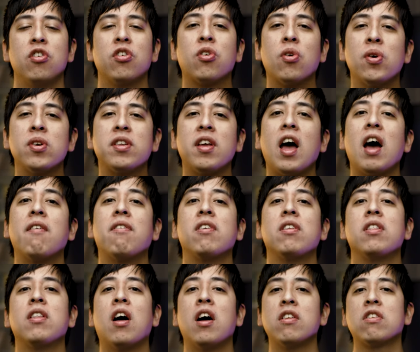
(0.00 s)
you're going to have a
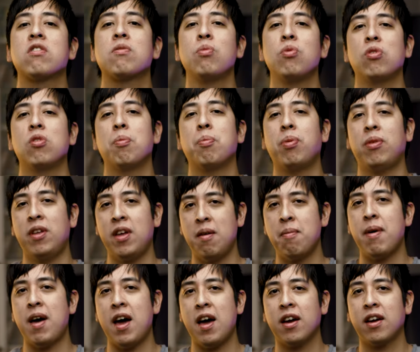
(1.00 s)
lot smoother
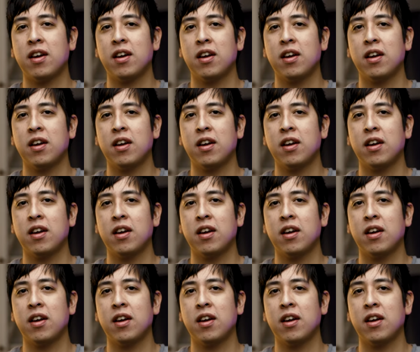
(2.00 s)
playback.